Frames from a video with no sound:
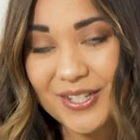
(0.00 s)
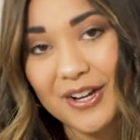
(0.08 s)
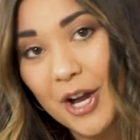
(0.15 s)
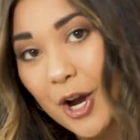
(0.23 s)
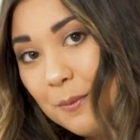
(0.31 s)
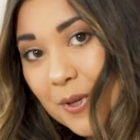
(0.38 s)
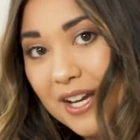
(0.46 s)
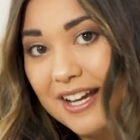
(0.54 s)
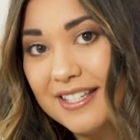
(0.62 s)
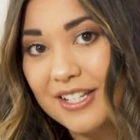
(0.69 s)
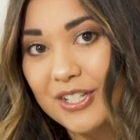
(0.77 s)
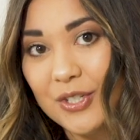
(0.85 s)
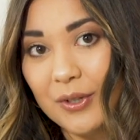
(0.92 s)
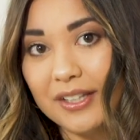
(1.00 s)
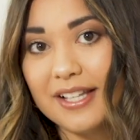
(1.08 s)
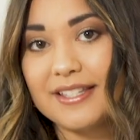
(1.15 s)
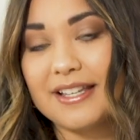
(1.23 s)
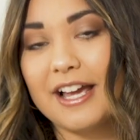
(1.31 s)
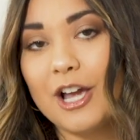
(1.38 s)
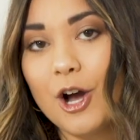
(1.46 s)
So I hope you guys enjoyed
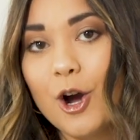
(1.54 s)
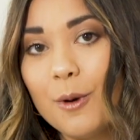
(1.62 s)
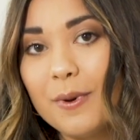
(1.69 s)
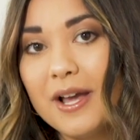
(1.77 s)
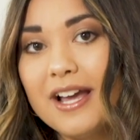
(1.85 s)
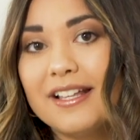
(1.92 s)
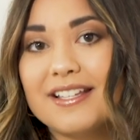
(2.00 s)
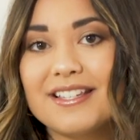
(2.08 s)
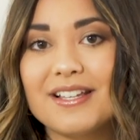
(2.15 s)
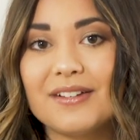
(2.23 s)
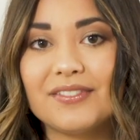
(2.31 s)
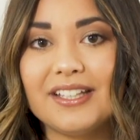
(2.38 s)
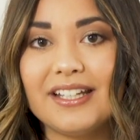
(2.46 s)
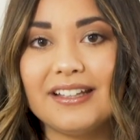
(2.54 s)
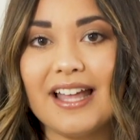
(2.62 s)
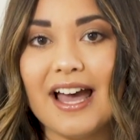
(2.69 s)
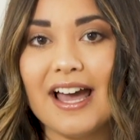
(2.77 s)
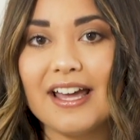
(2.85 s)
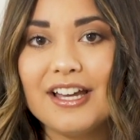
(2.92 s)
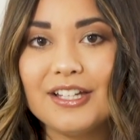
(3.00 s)
this. I hope this is something
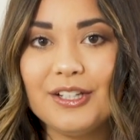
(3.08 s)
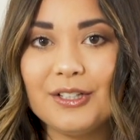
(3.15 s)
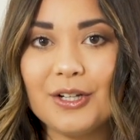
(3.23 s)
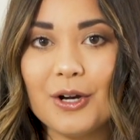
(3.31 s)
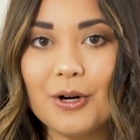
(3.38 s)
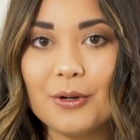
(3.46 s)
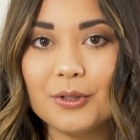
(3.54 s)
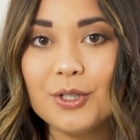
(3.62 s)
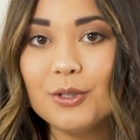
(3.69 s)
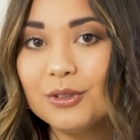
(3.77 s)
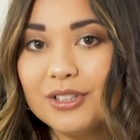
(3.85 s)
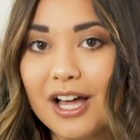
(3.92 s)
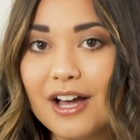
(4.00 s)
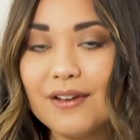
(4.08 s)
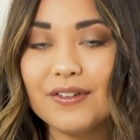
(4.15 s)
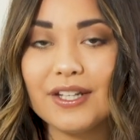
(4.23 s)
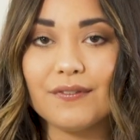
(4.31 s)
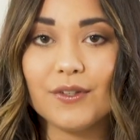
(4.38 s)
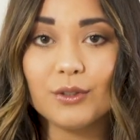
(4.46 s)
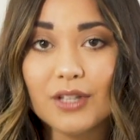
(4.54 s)
that, you know, you love,
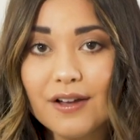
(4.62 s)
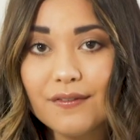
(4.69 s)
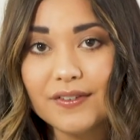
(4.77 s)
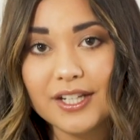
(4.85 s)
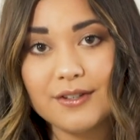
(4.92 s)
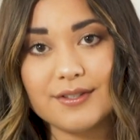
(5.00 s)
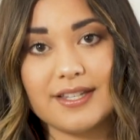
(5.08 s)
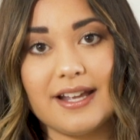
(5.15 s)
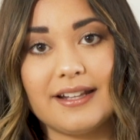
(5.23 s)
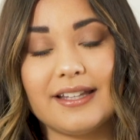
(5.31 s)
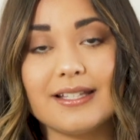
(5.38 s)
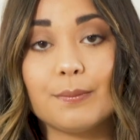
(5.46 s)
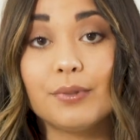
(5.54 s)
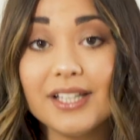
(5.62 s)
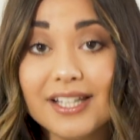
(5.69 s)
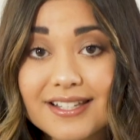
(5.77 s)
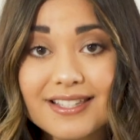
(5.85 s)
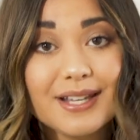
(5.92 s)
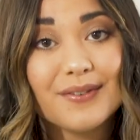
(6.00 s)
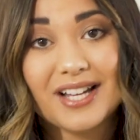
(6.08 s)
and if you love videos like this,
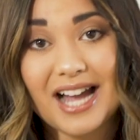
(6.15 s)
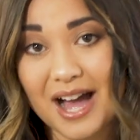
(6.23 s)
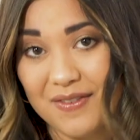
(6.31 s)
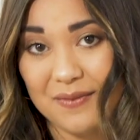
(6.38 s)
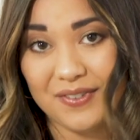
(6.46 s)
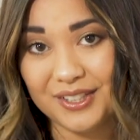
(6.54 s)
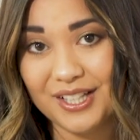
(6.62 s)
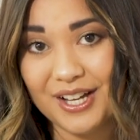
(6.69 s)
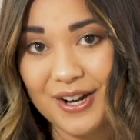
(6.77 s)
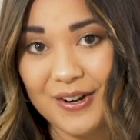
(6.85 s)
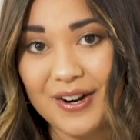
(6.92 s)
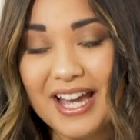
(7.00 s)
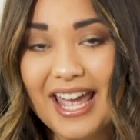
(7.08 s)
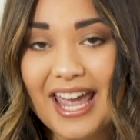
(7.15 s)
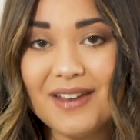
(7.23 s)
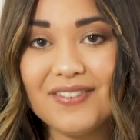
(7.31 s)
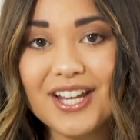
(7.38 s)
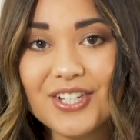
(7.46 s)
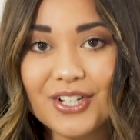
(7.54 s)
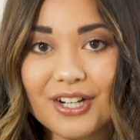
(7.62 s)
please leave a comment below, and
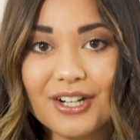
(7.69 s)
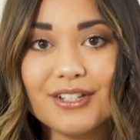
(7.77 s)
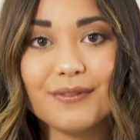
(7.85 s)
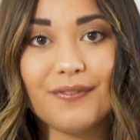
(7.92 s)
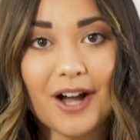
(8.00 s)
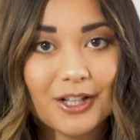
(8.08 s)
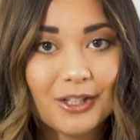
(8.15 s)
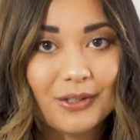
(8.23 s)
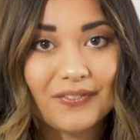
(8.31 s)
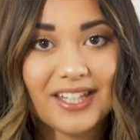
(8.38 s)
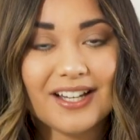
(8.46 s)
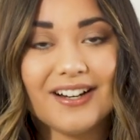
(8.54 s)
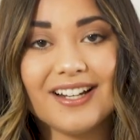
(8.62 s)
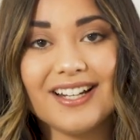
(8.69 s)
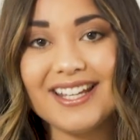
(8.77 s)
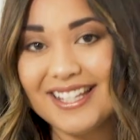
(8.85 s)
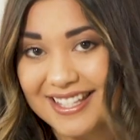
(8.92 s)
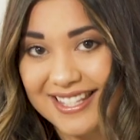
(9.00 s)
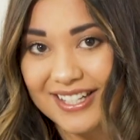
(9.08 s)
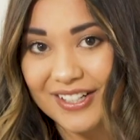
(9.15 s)
make sure to follow me on
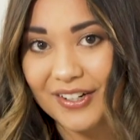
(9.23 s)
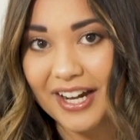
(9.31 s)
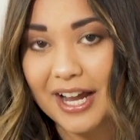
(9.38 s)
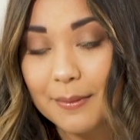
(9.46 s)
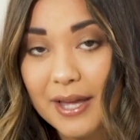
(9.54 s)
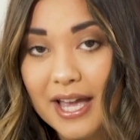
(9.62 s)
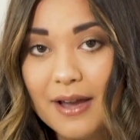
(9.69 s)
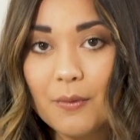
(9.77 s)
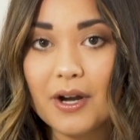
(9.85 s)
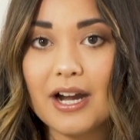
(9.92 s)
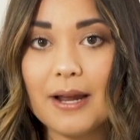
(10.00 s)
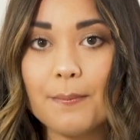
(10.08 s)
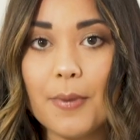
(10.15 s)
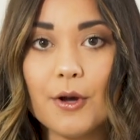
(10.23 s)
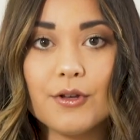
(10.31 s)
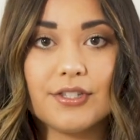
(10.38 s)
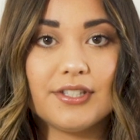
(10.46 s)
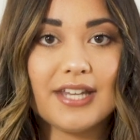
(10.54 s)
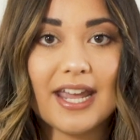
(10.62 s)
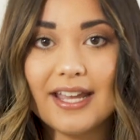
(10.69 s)
Instagram, where I
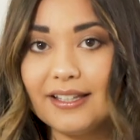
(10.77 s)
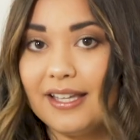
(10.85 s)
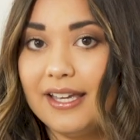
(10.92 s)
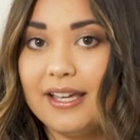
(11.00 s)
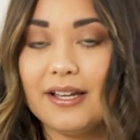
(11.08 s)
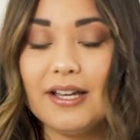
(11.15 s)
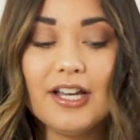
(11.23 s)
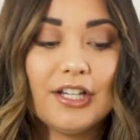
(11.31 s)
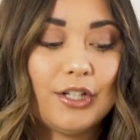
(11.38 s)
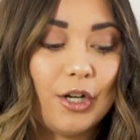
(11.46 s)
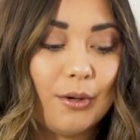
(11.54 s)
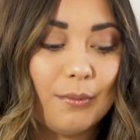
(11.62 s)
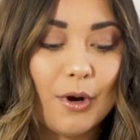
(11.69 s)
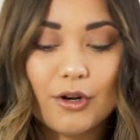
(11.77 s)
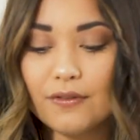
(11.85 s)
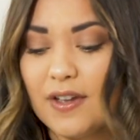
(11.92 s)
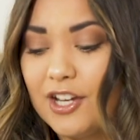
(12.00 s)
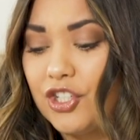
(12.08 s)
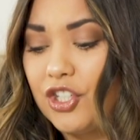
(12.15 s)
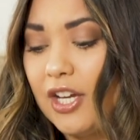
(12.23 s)
post daily, you know,
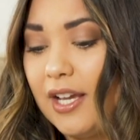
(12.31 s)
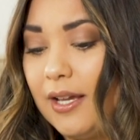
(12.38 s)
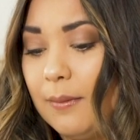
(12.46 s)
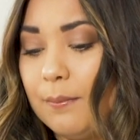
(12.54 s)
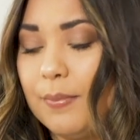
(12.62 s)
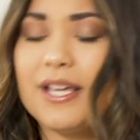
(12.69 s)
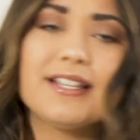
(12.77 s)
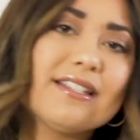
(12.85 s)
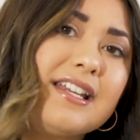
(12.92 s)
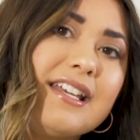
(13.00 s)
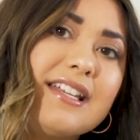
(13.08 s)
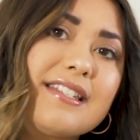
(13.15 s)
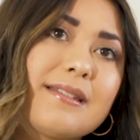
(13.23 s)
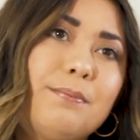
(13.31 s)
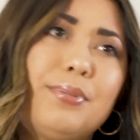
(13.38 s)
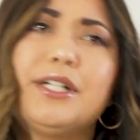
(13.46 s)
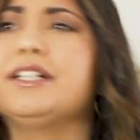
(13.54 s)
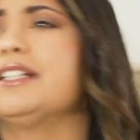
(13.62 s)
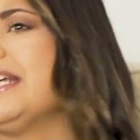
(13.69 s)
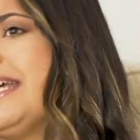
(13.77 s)
motivation, business
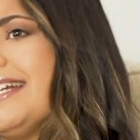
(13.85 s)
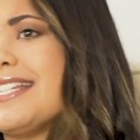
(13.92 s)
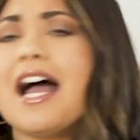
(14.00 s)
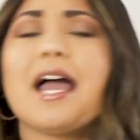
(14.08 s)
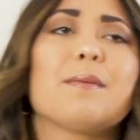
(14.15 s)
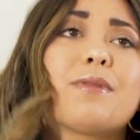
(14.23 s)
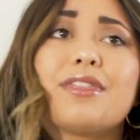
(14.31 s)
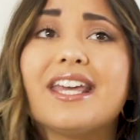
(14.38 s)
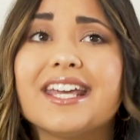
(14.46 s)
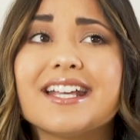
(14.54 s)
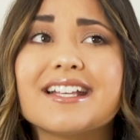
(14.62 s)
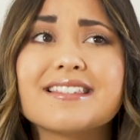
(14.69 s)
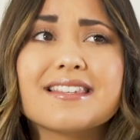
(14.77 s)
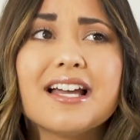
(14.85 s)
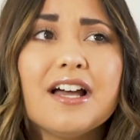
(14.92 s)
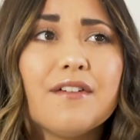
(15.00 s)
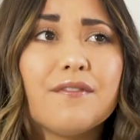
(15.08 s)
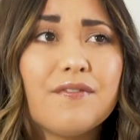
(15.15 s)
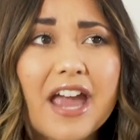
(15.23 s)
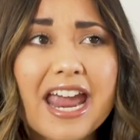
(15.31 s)
building type things,
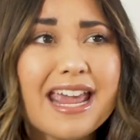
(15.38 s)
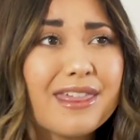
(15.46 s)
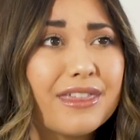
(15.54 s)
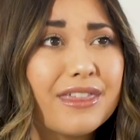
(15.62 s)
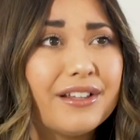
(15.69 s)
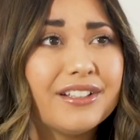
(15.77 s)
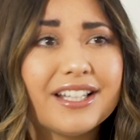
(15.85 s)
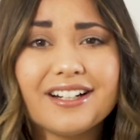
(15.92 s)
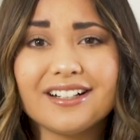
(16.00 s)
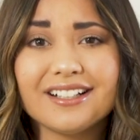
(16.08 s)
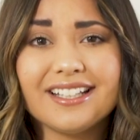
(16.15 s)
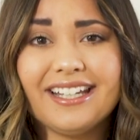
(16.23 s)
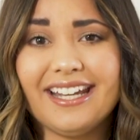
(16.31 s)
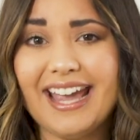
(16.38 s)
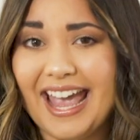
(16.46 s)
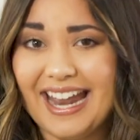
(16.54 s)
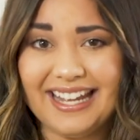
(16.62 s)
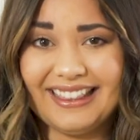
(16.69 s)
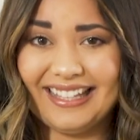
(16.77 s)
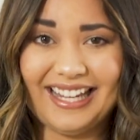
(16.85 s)
faith, literally
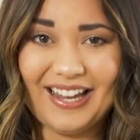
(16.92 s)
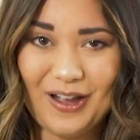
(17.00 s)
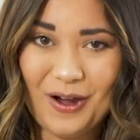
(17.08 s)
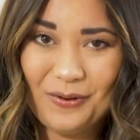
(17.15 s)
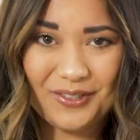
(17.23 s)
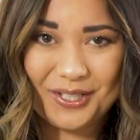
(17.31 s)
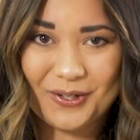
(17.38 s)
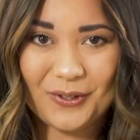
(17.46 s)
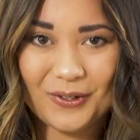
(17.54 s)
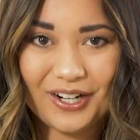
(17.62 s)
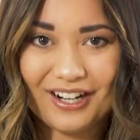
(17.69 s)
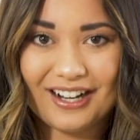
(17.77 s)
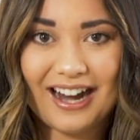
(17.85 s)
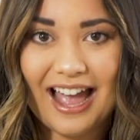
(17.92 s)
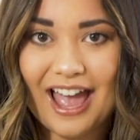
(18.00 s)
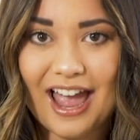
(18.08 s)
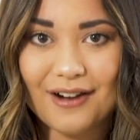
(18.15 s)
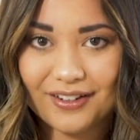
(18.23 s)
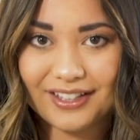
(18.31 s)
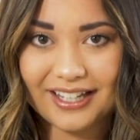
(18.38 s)
anything, home decor,
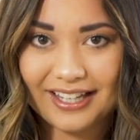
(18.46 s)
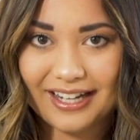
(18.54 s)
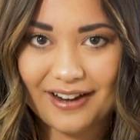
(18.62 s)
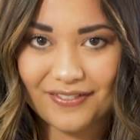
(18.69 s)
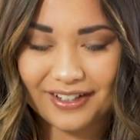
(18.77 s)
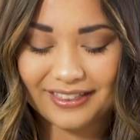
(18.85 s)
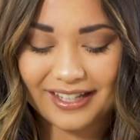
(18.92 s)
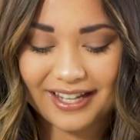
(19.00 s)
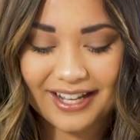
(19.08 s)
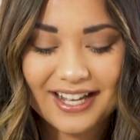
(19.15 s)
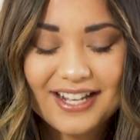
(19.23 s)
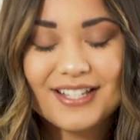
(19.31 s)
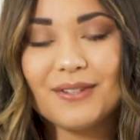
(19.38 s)
everything and everything.